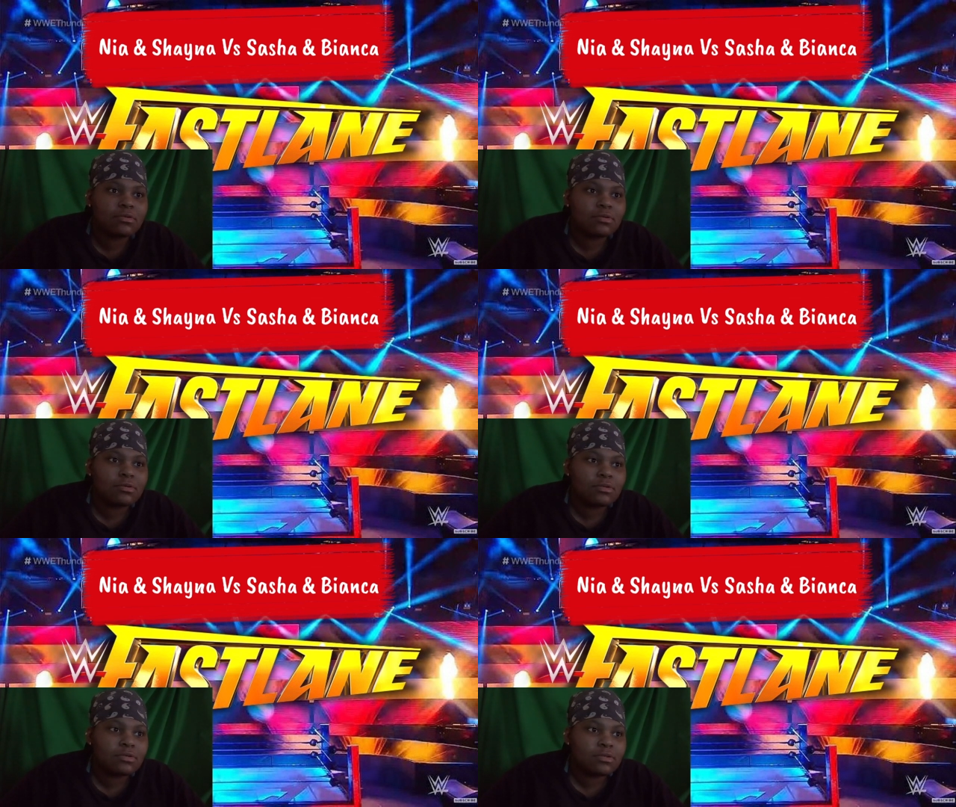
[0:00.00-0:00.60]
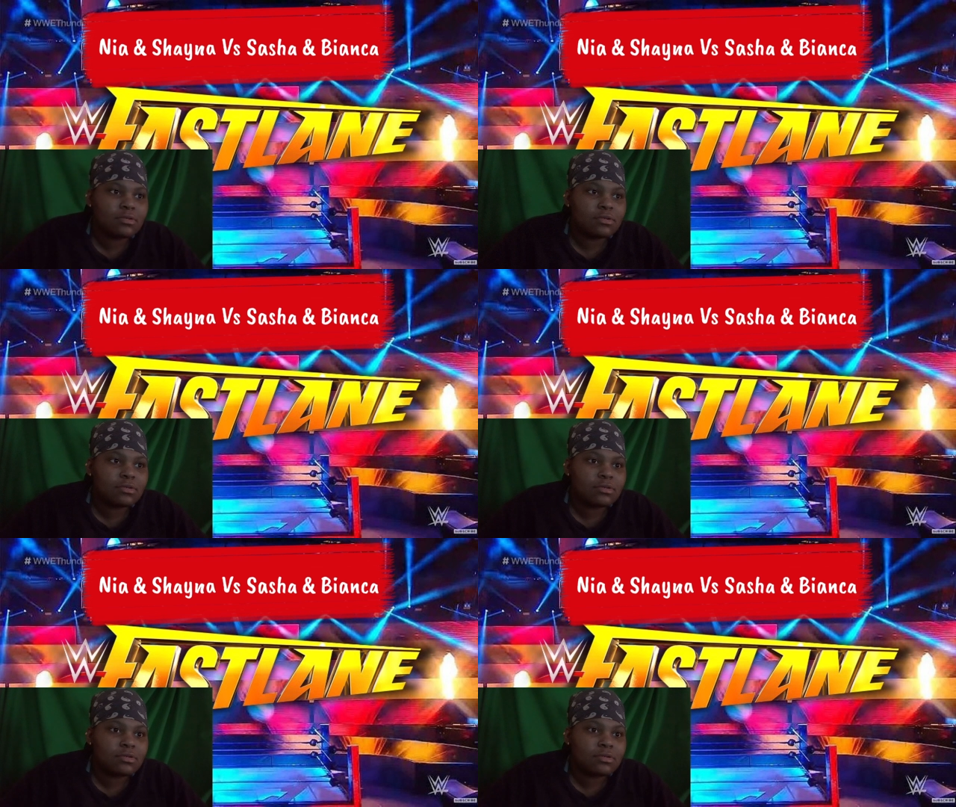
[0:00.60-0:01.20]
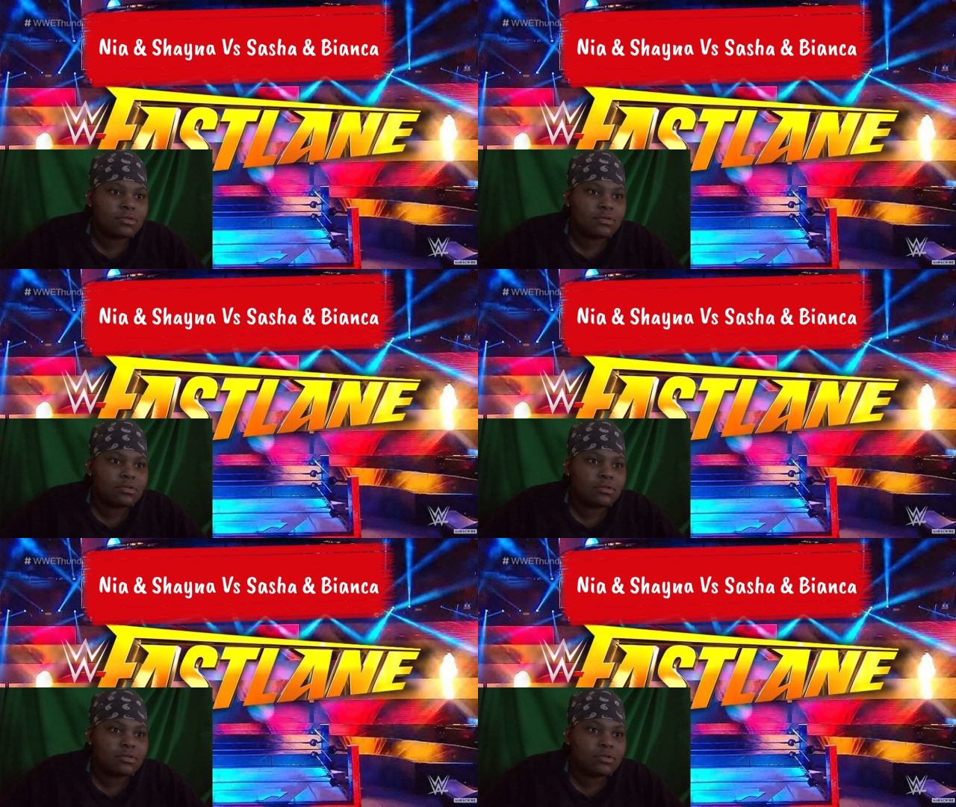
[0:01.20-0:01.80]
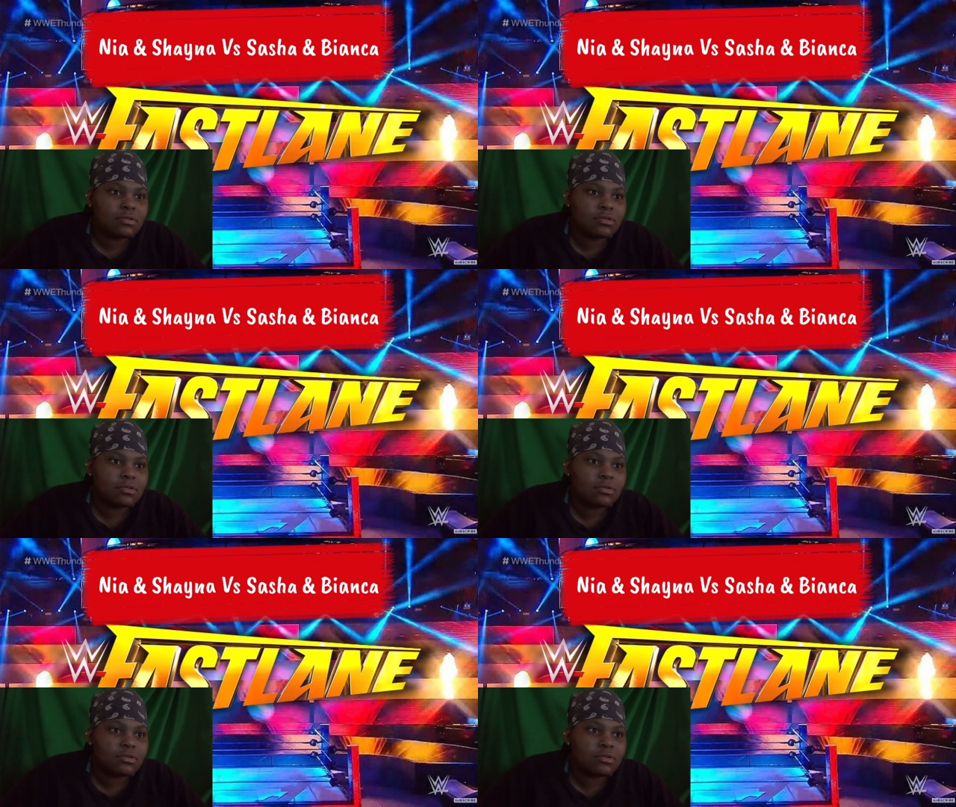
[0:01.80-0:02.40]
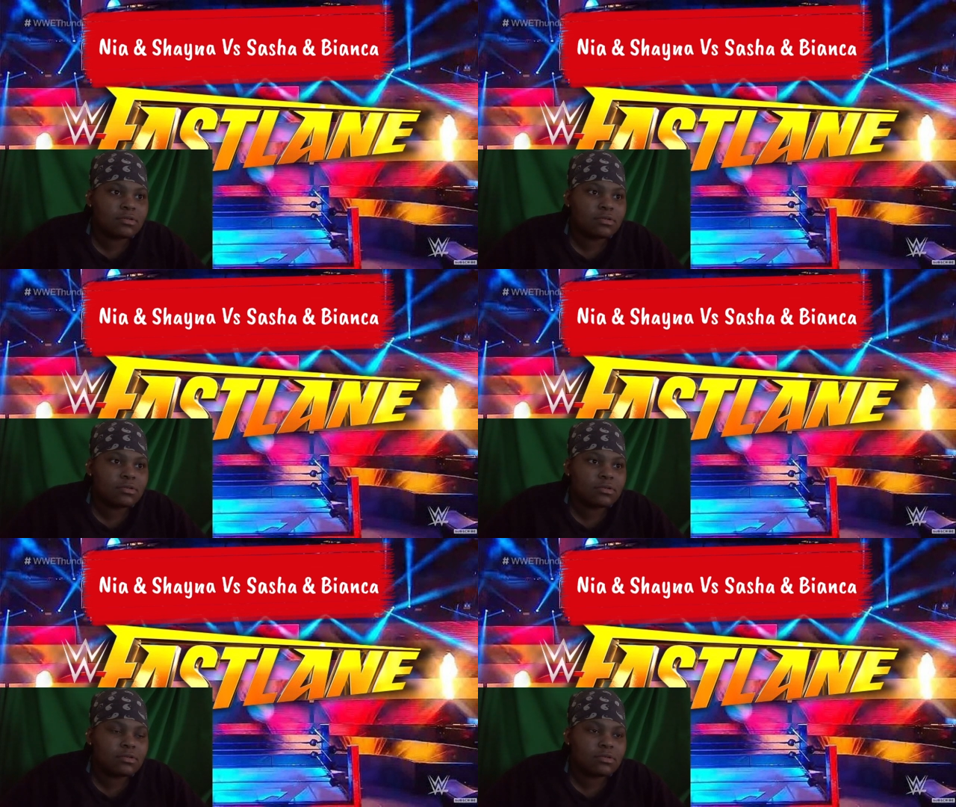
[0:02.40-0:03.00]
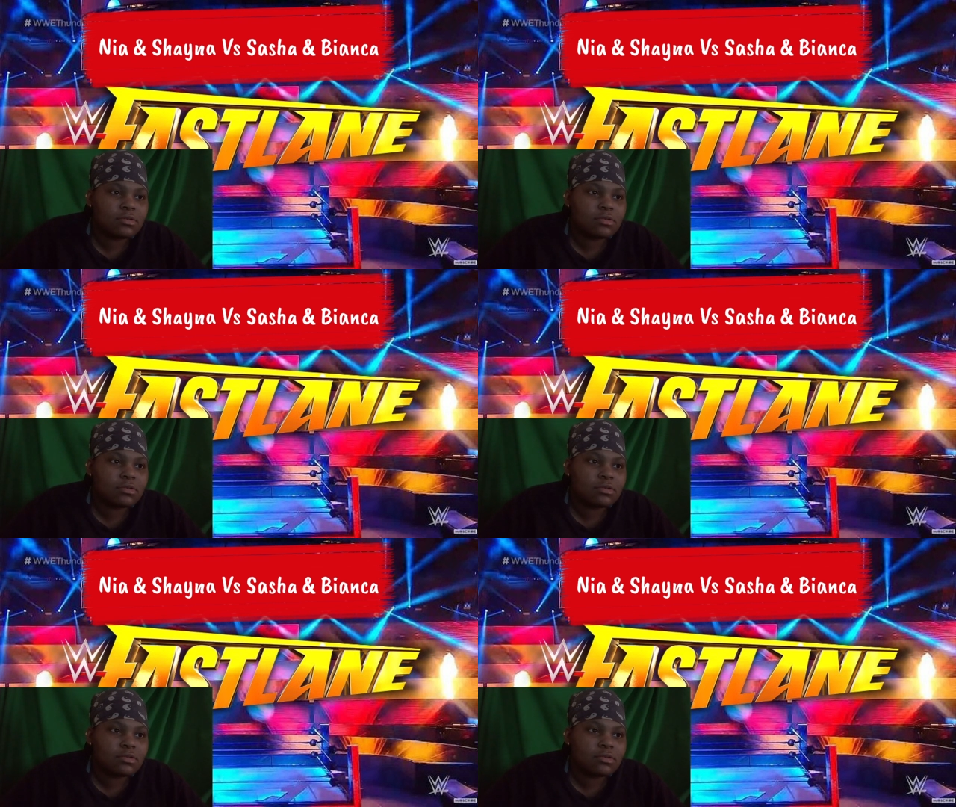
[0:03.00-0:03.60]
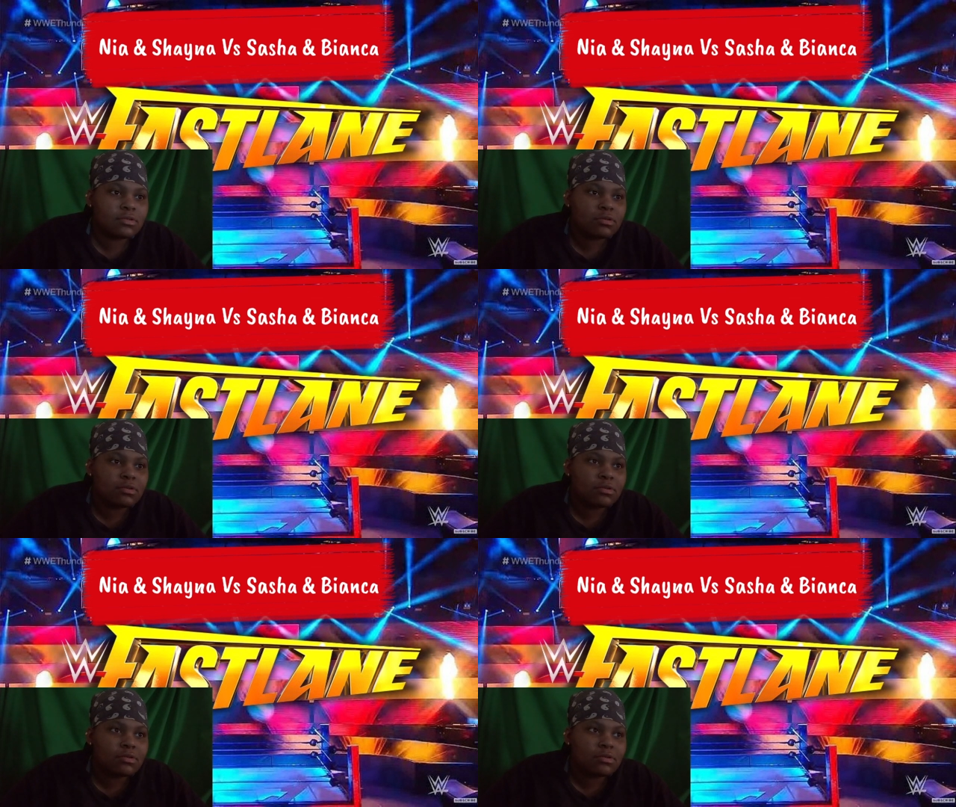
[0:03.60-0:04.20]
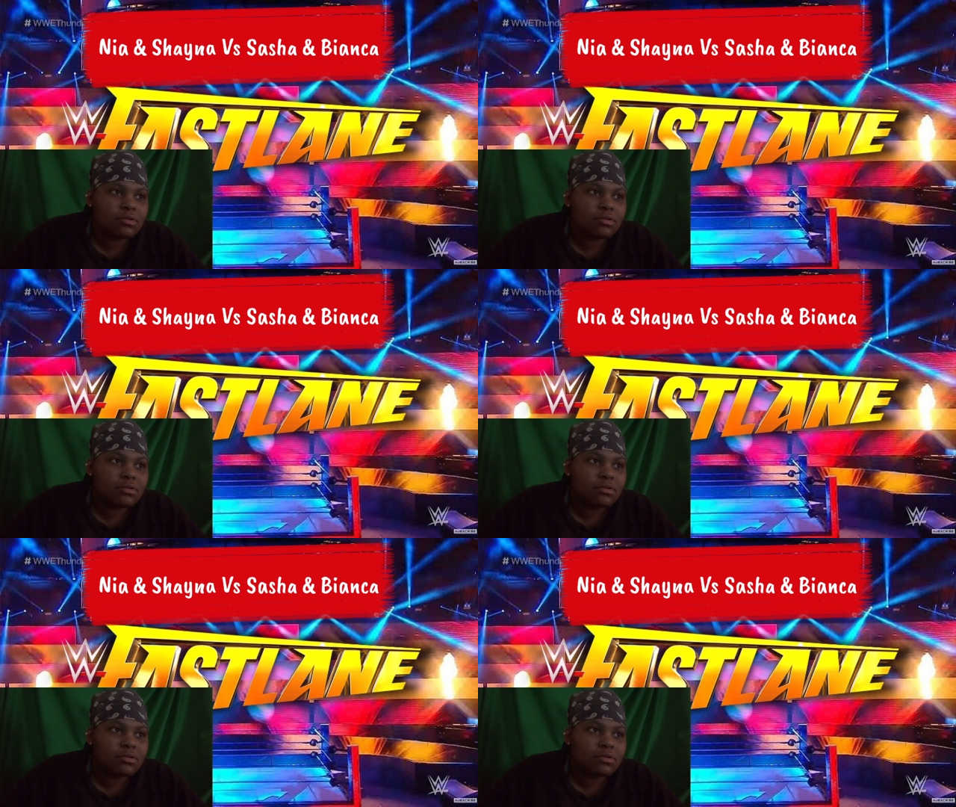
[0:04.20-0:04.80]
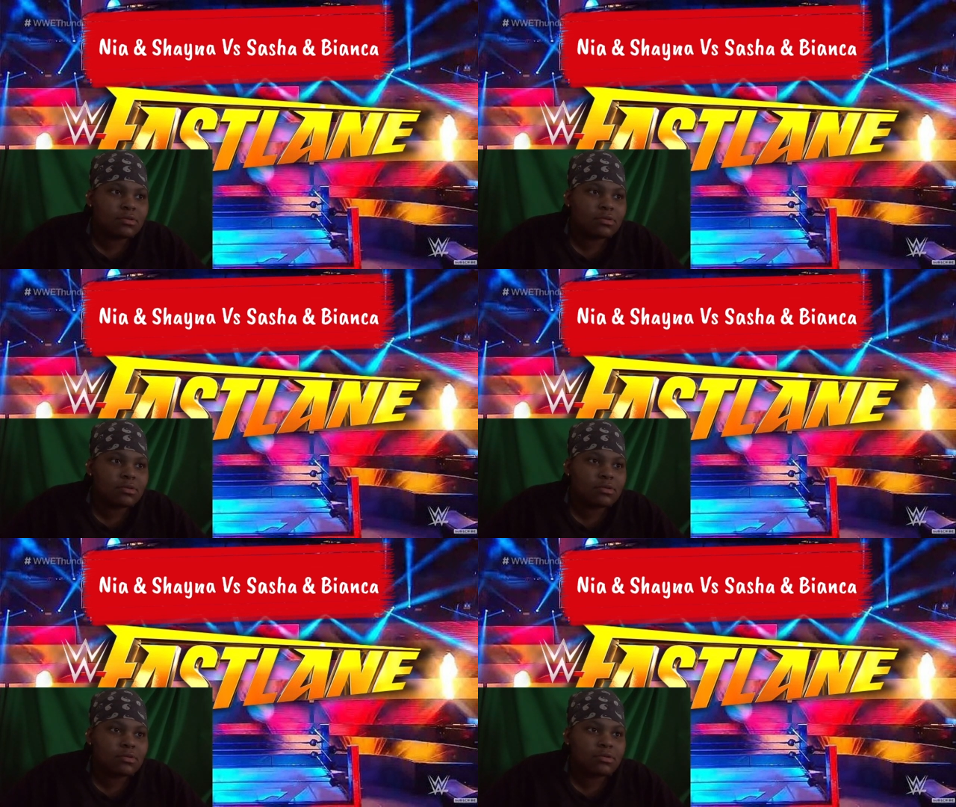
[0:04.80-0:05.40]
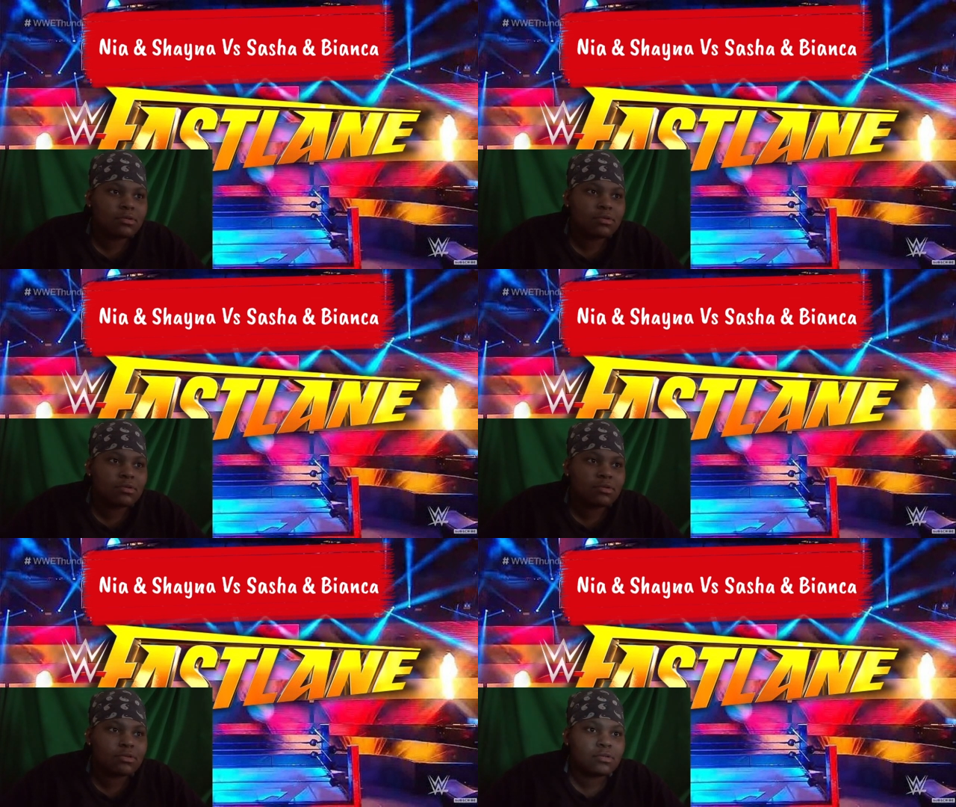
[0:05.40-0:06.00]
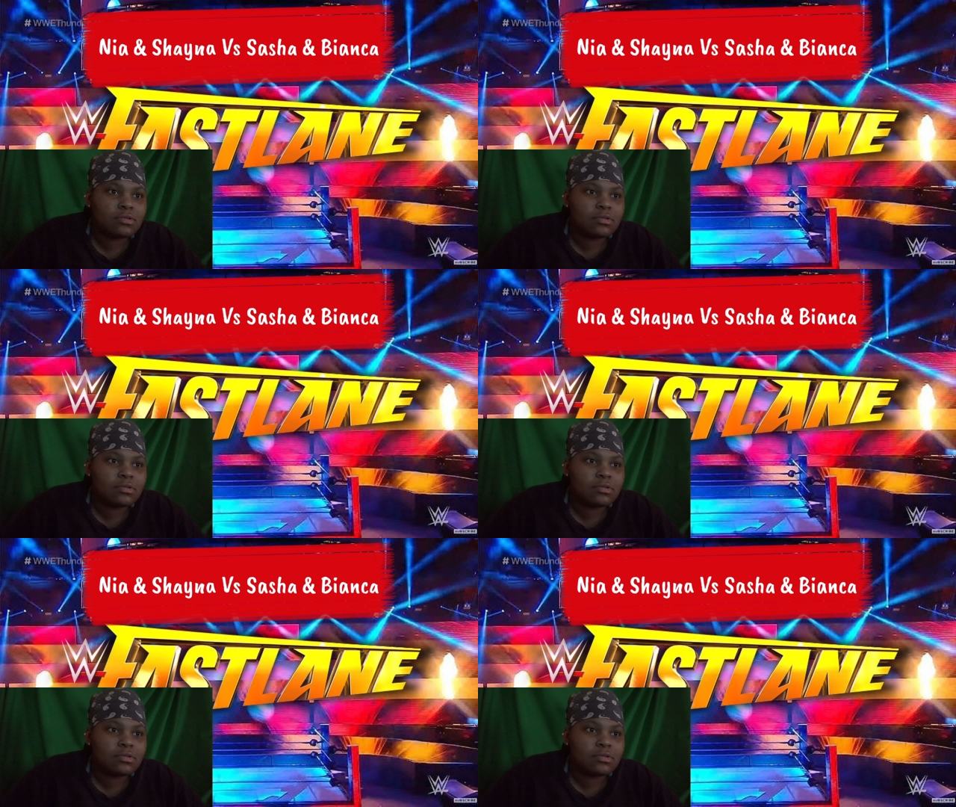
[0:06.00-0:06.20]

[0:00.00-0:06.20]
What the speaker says: No one is speaking in this clip.